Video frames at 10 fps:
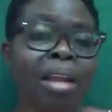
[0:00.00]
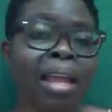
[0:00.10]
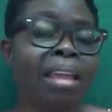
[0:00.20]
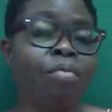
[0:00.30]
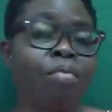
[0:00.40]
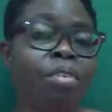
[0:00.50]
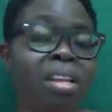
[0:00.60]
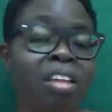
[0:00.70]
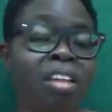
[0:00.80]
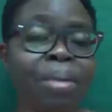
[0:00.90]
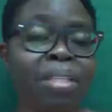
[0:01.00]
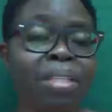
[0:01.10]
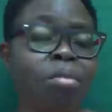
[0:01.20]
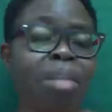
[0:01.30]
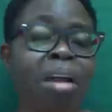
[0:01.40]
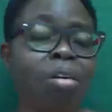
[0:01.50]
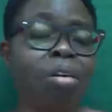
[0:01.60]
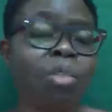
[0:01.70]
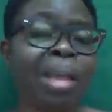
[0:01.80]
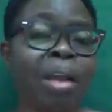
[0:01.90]
like even in this particular
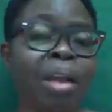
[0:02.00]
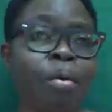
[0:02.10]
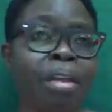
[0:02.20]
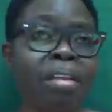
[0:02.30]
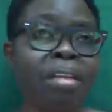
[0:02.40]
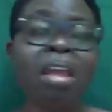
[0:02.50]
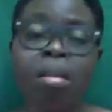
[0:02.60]
course we are going